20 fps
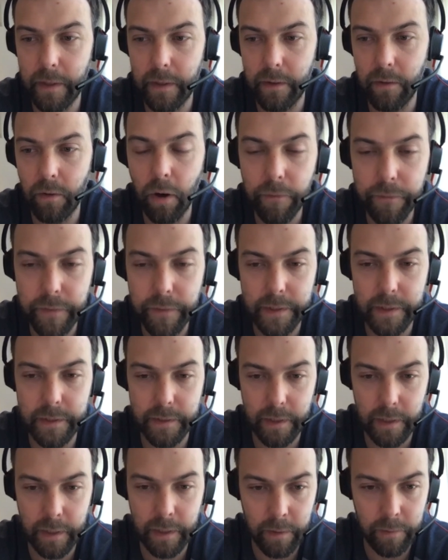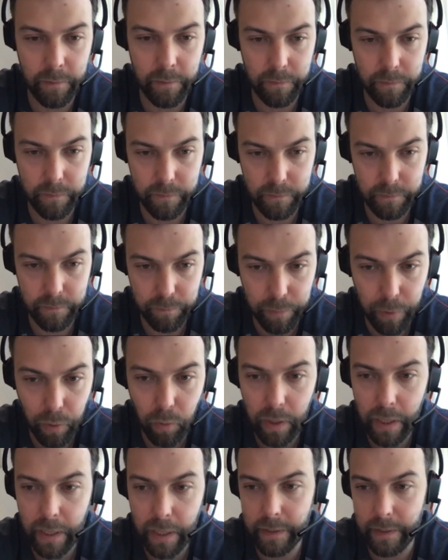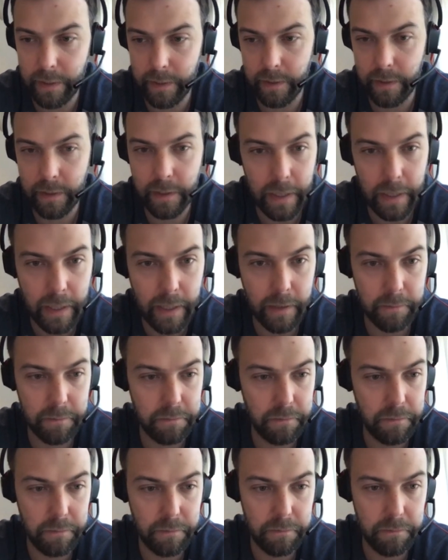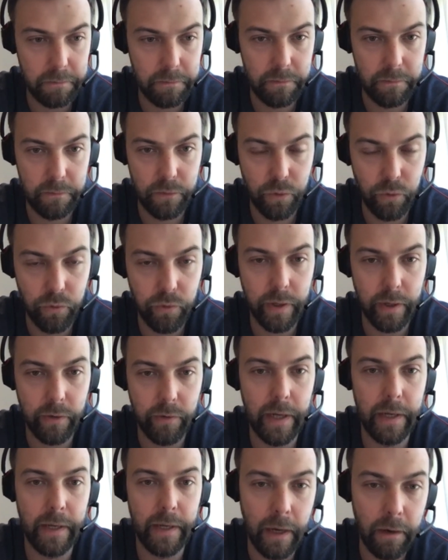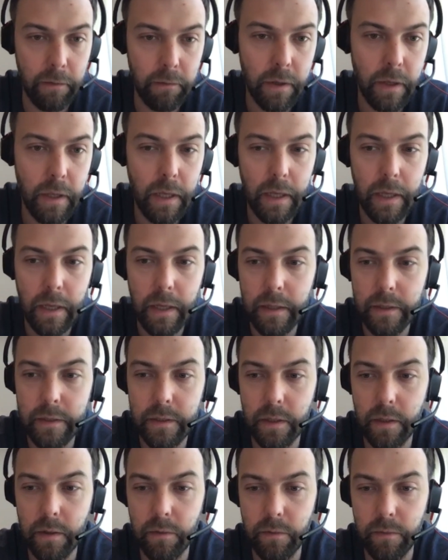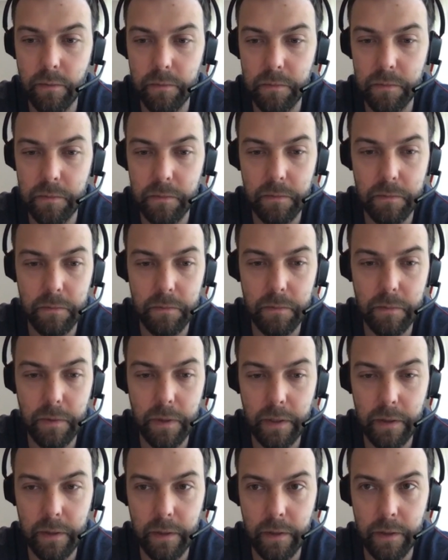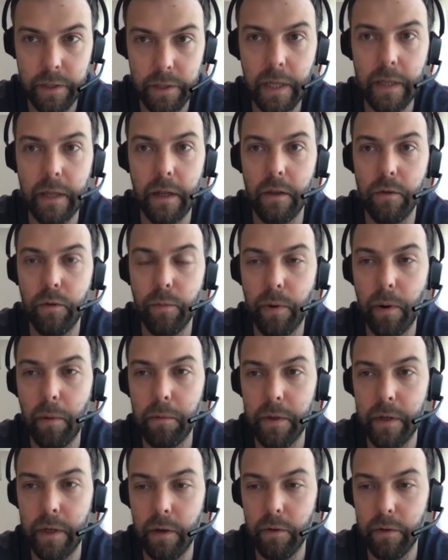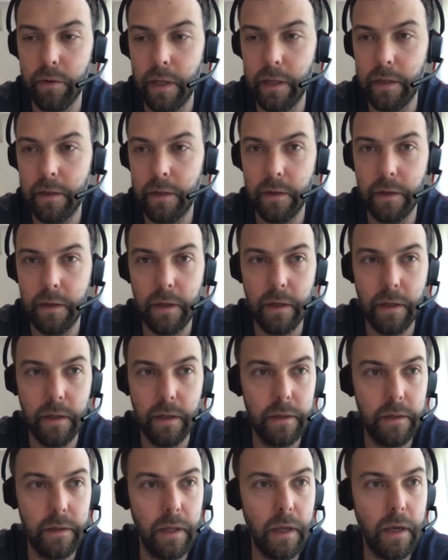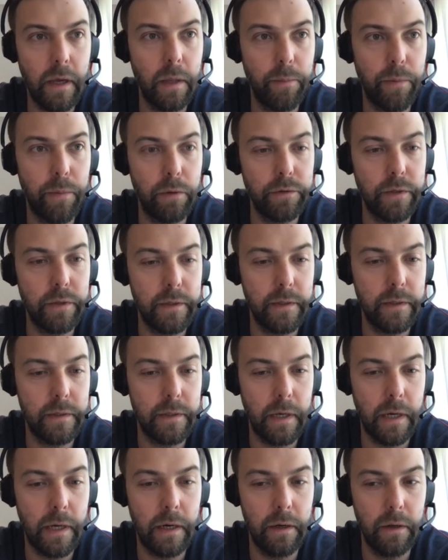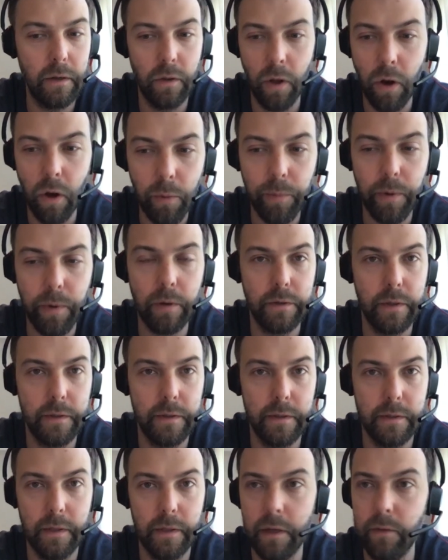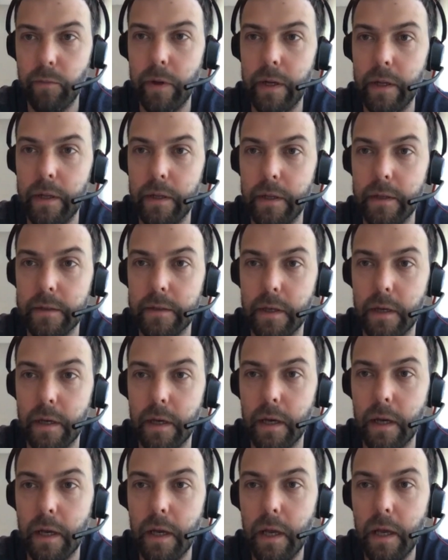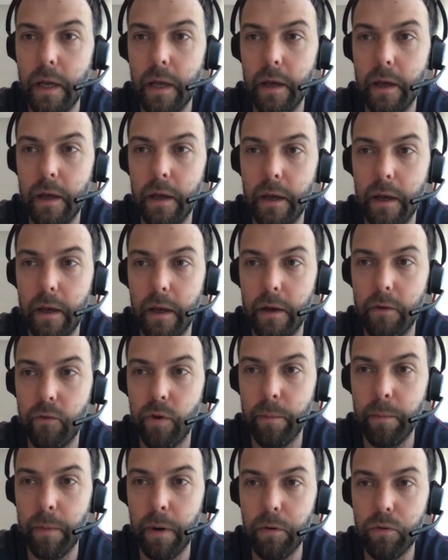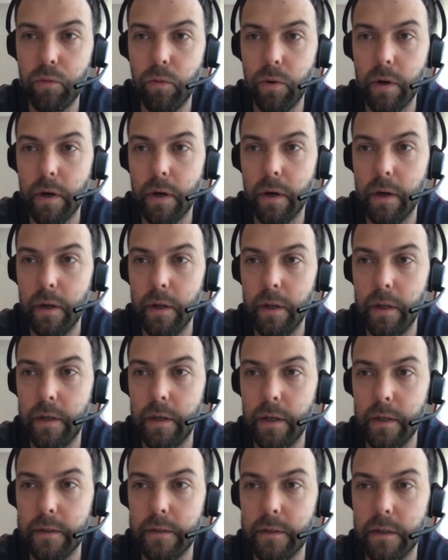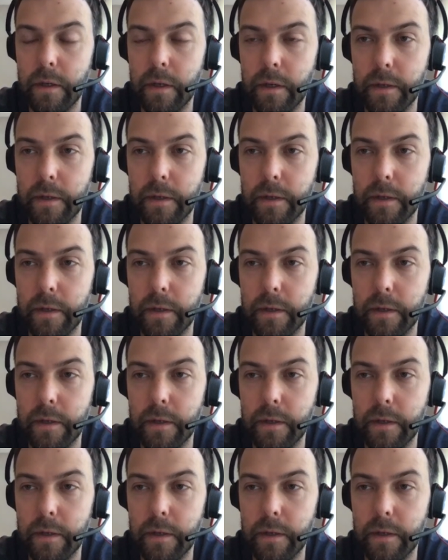offices in Poland are doing right now. So in general, you probably know that legal processes are long processes, and when it is remote work, it is